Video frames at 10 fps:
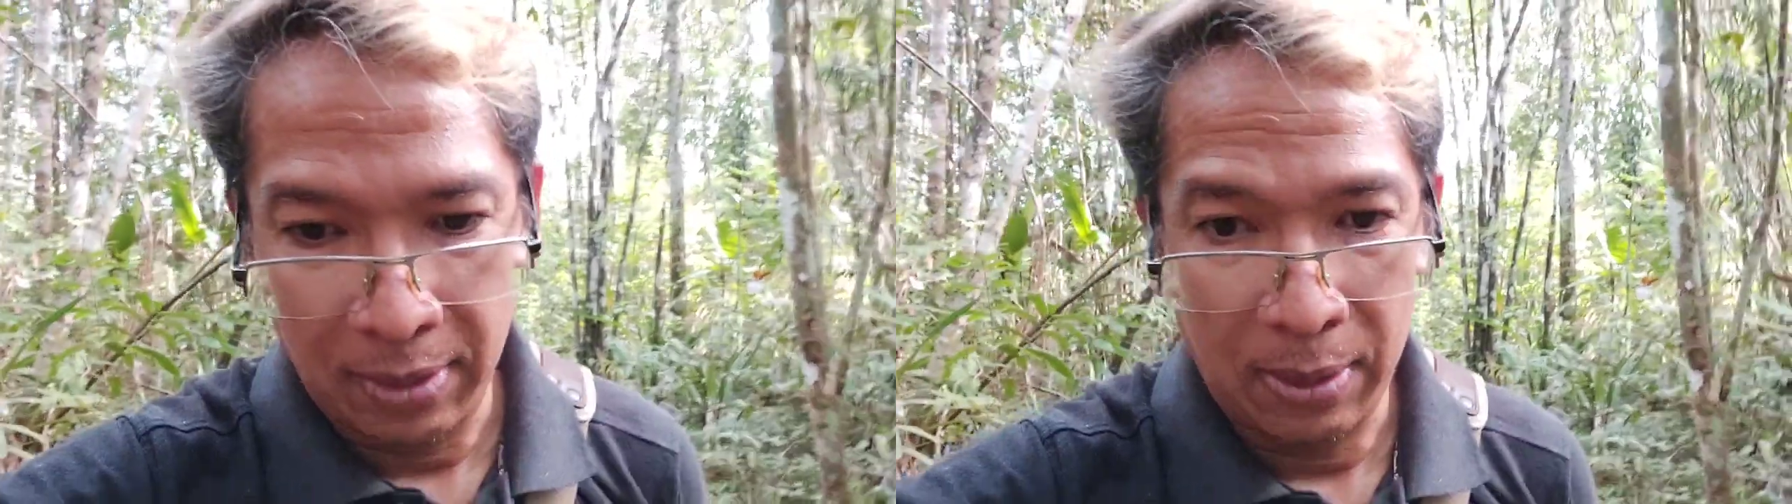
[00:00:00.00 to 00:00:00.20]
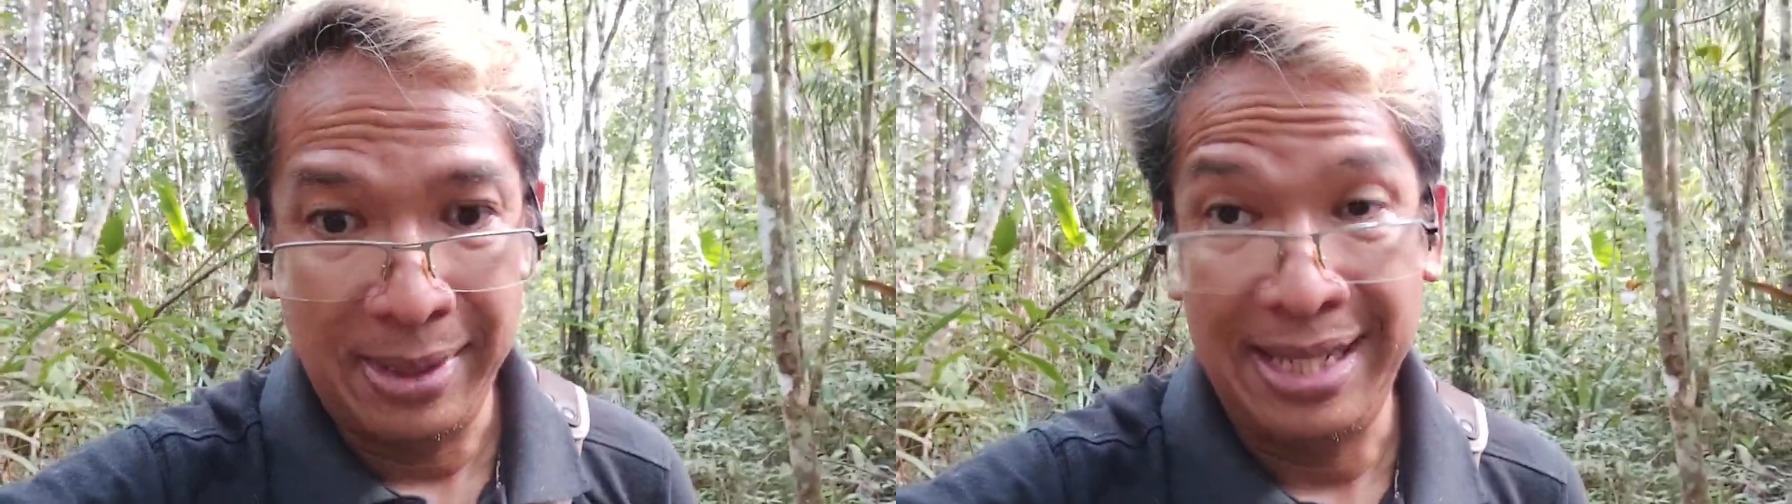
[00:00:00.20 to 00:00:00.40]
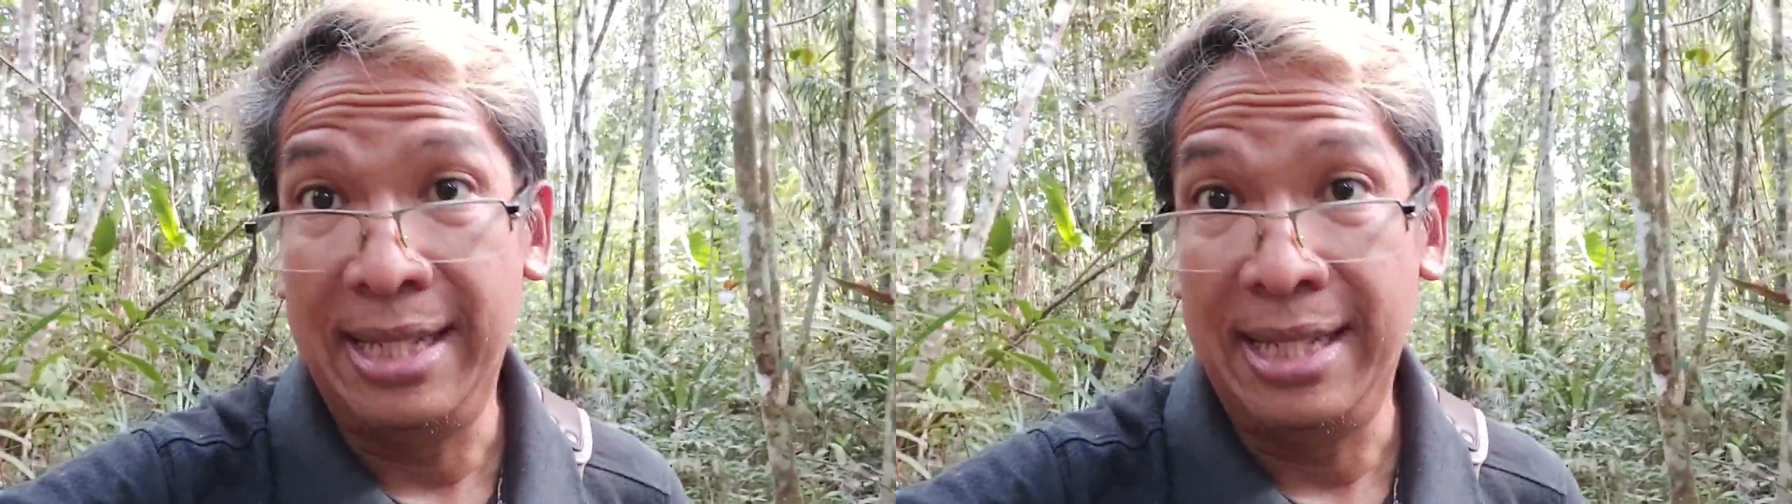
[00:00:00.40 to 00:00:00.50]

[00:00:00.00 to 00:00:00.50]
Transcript: i would say